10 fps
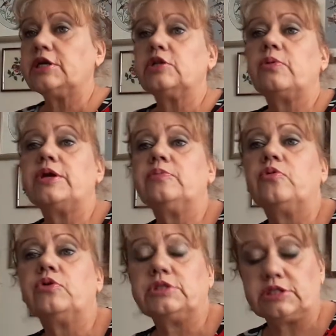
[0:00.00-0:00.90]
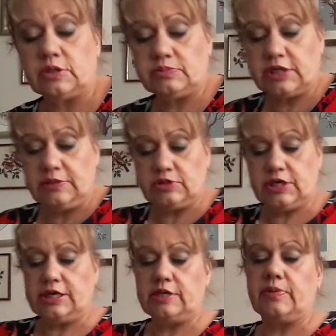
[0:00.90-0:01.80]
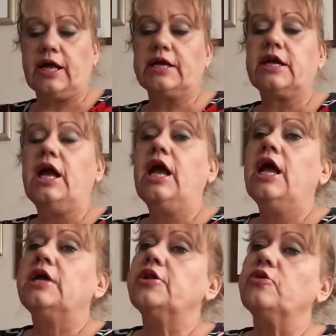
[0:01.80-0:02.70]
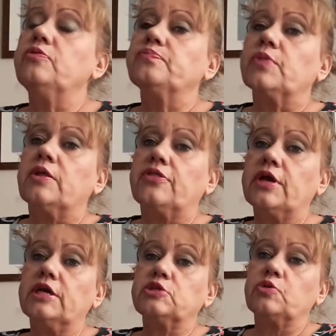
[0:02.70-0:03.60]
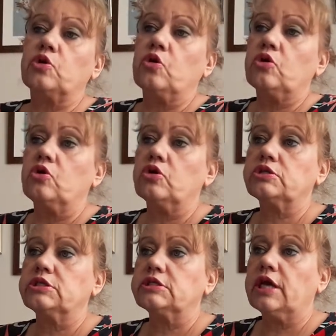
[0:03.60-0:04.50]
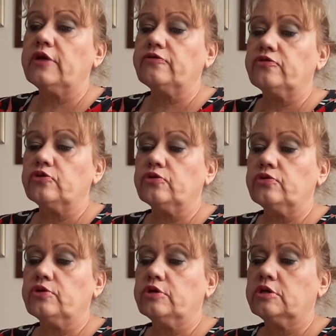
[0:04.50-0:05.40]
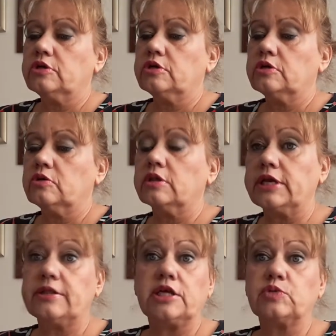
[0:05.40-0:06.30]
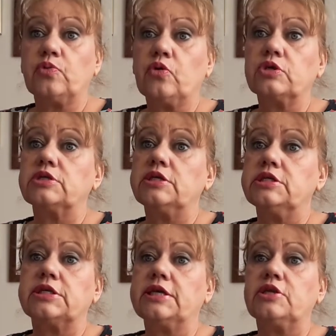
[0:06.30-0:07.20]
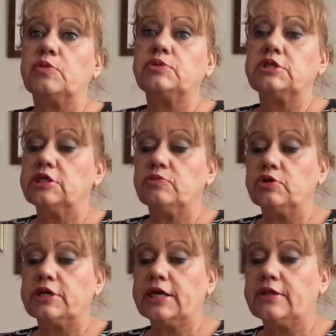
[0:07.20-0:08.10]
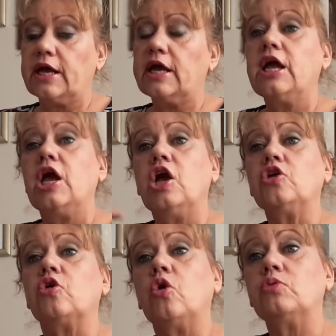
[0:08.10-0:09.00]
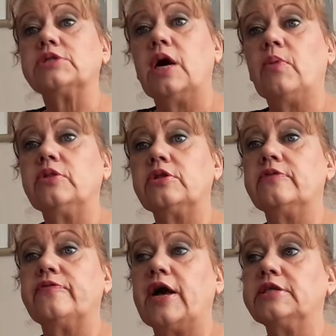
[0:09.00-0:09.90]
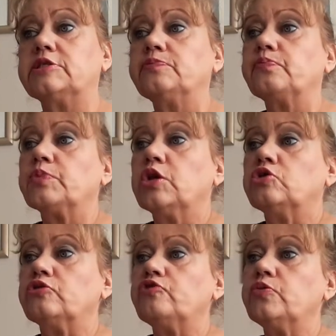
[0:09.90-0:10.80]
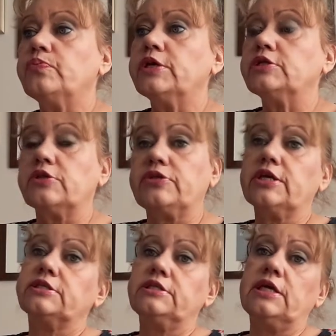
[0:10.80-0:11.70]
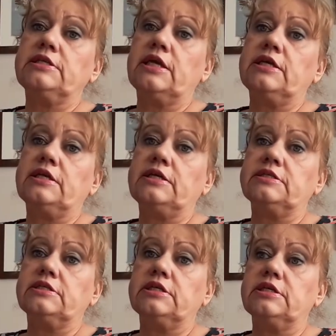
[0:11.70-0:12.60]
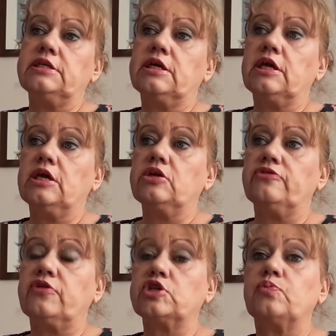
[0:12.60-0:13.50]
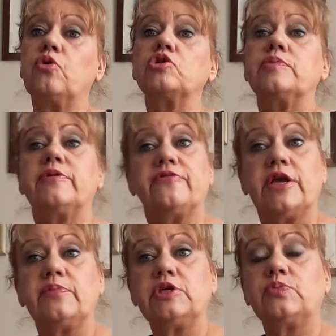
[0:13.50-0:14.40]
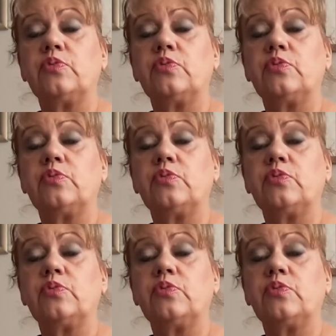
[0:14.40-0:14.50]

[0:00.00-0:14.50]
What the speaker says: you get the white boxes, sometimes you get the black. Now, the thing is with Cohorted, if you like this box and you signed up today, you wouldn't get that. You're always a month in advance. So if you paid your $39.99 today, your first box would be February's